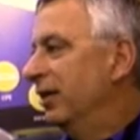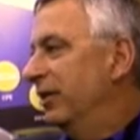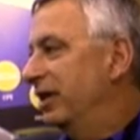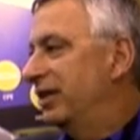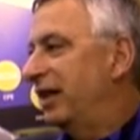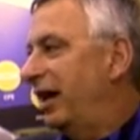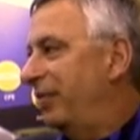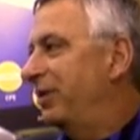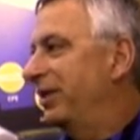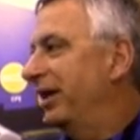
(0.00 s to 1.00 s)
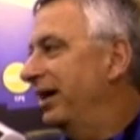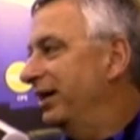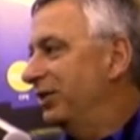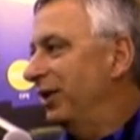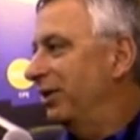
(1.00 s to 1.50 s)
which stops
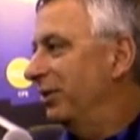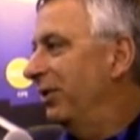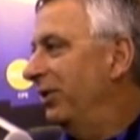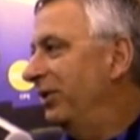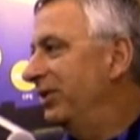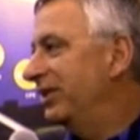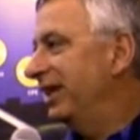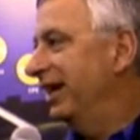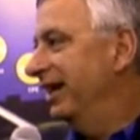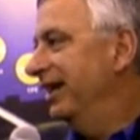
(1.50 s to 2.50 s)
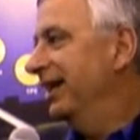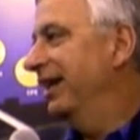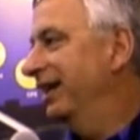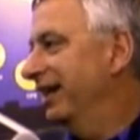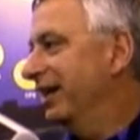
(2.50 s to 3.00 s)
truck rolls and
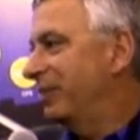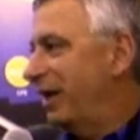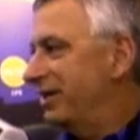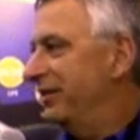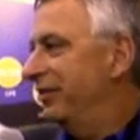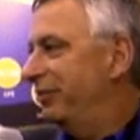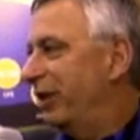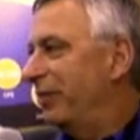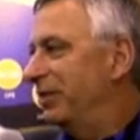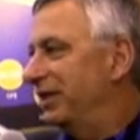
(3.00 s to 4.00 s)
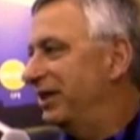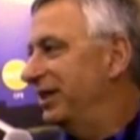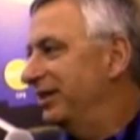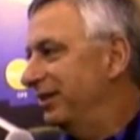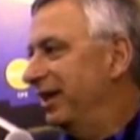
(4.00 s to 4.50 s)
expensive
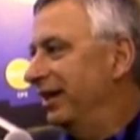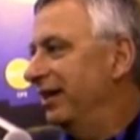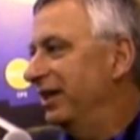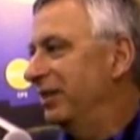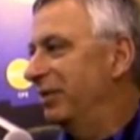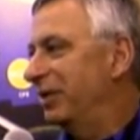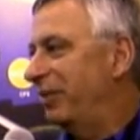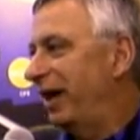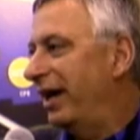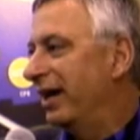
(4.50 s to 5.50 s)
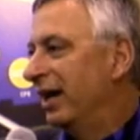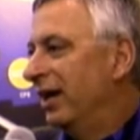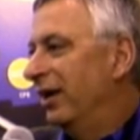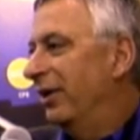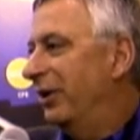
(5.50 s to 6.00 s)
propositions of getting customers back.
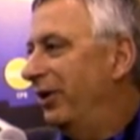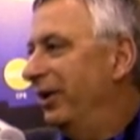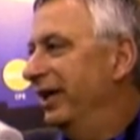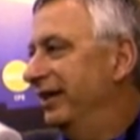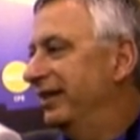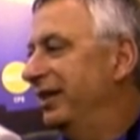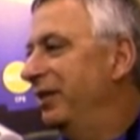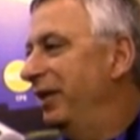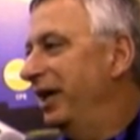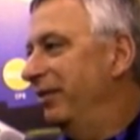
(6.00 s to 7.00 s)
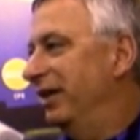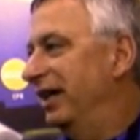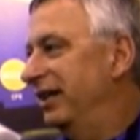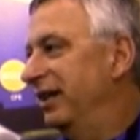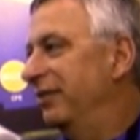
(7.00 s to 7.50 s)
Our goal is that you be able to
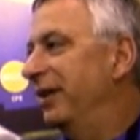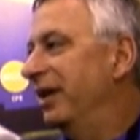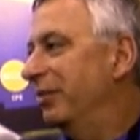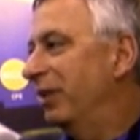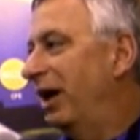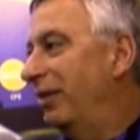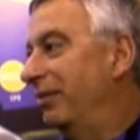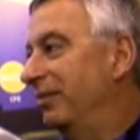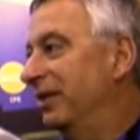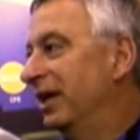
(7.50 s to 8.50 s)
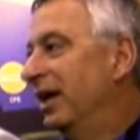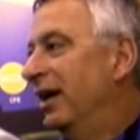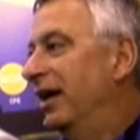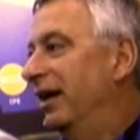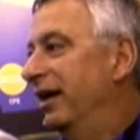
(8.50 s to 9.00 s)
identify the problems
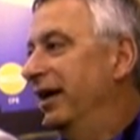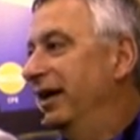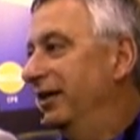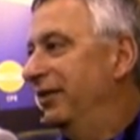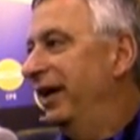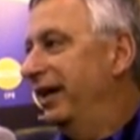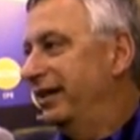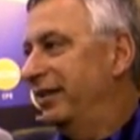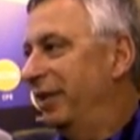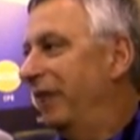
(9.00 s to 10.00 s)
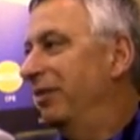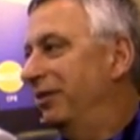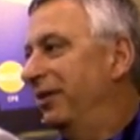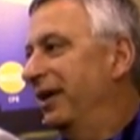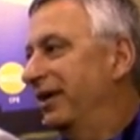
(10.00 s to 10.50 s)
in advance and be able
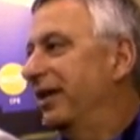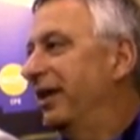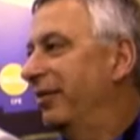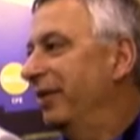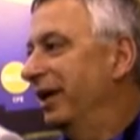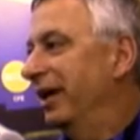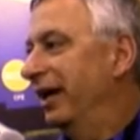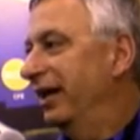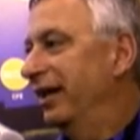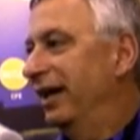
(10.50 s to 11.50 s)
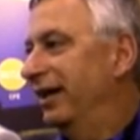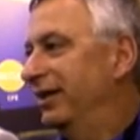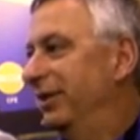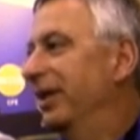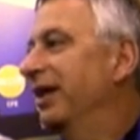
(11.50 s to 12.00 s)
to fix them, and
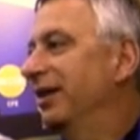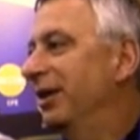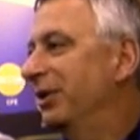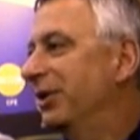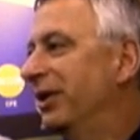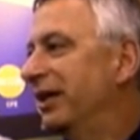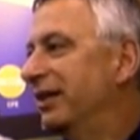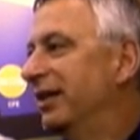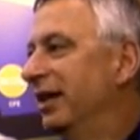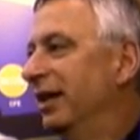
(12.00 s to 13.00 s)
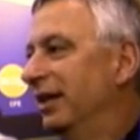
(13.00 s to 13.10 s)
do it at a low cost.